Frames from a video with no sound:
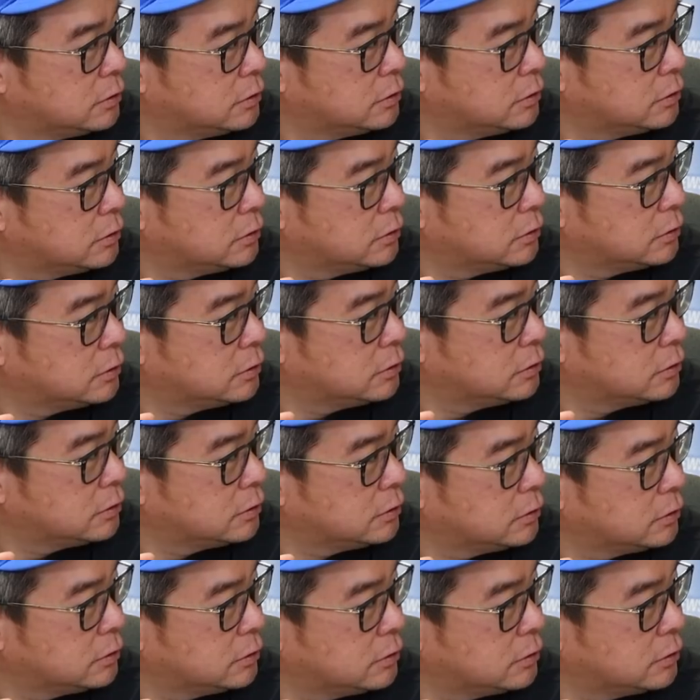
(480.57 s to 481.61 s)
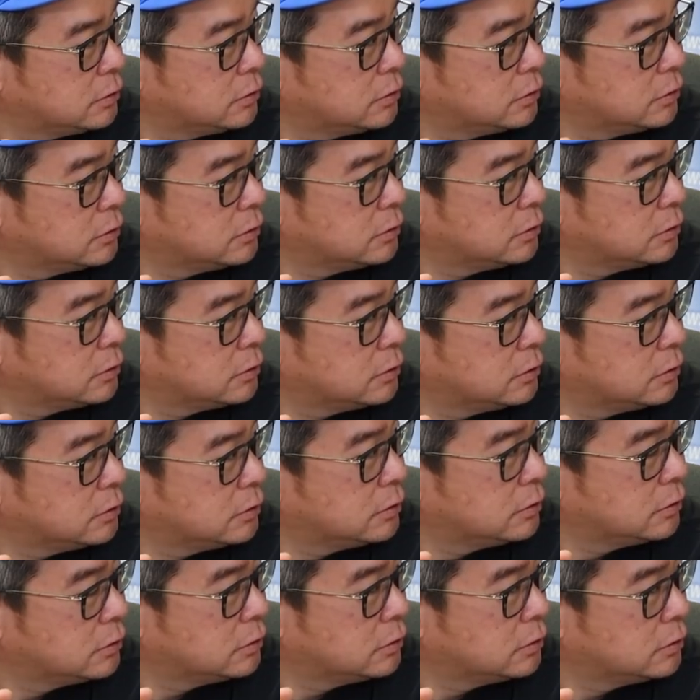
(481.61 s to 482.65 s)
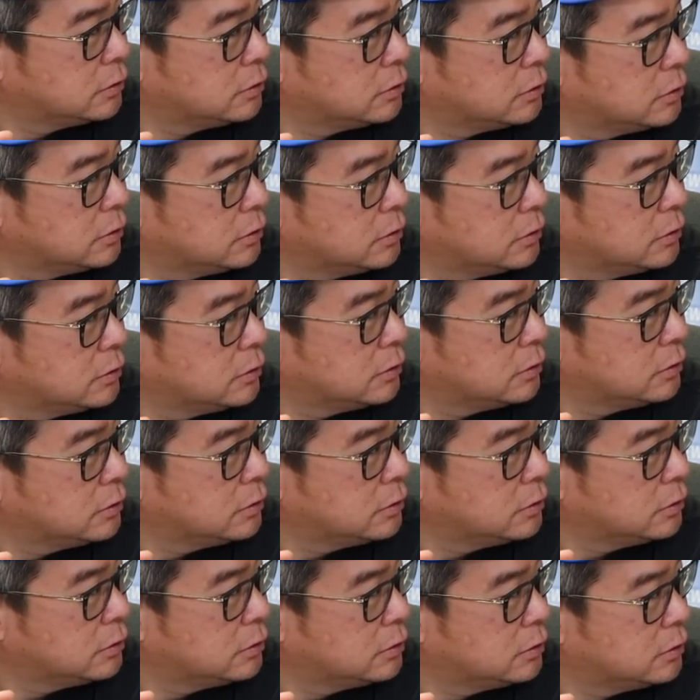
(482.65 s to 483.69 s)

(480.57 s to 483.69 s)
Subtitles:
(not speaking)